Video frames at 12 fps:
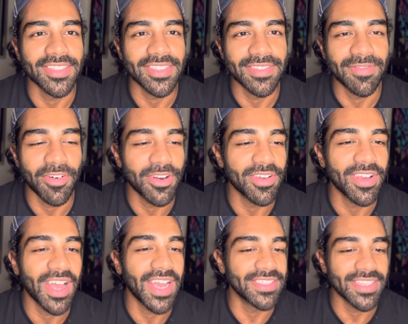for you
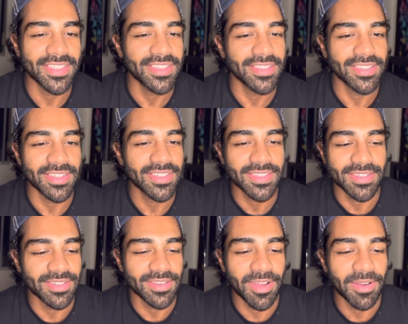guys is just
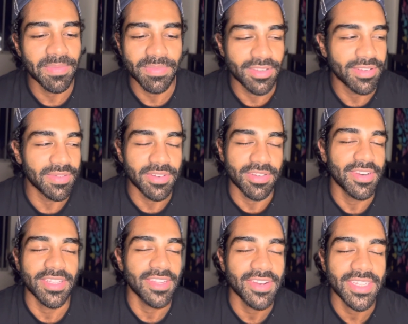you
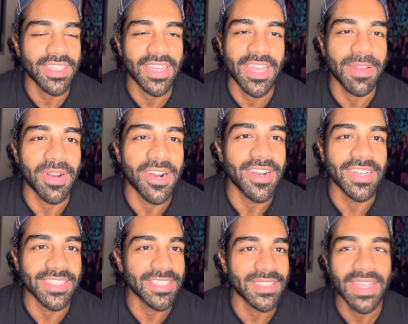need to keep
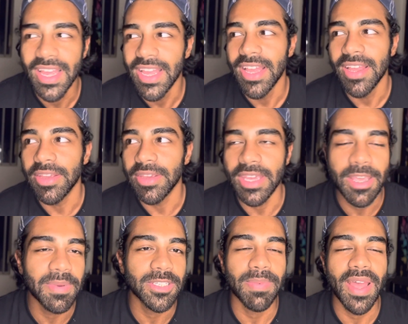learning. Just
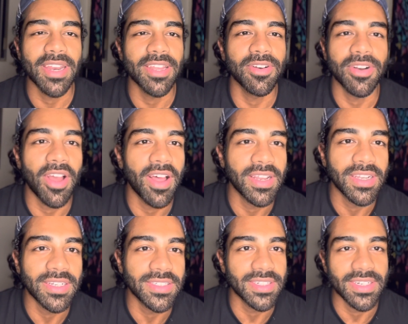keep expanding your
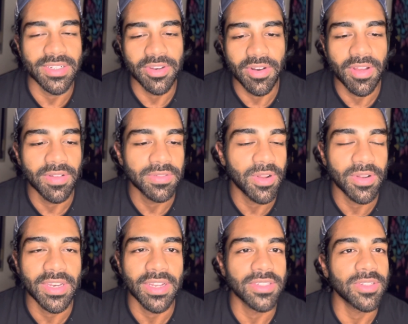knowledge, and
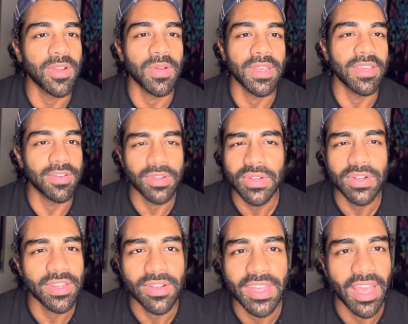slowly
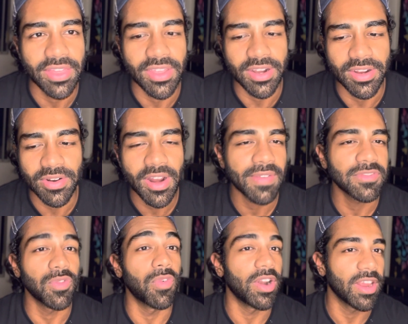you'll get there. You don't have
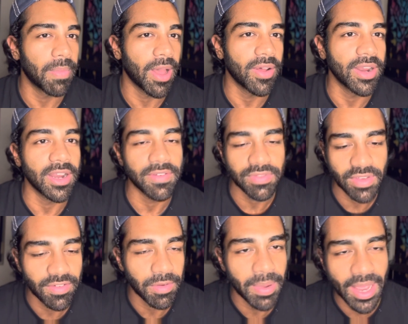to worry about it. If you
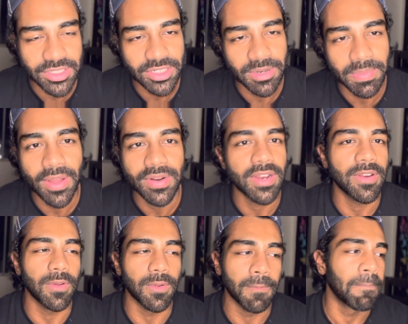have a passion about it,
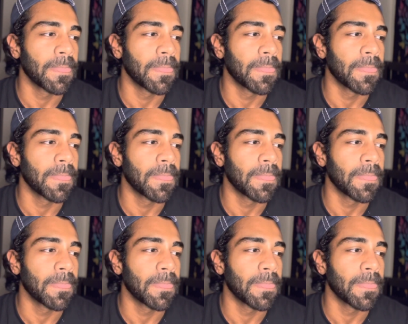you'll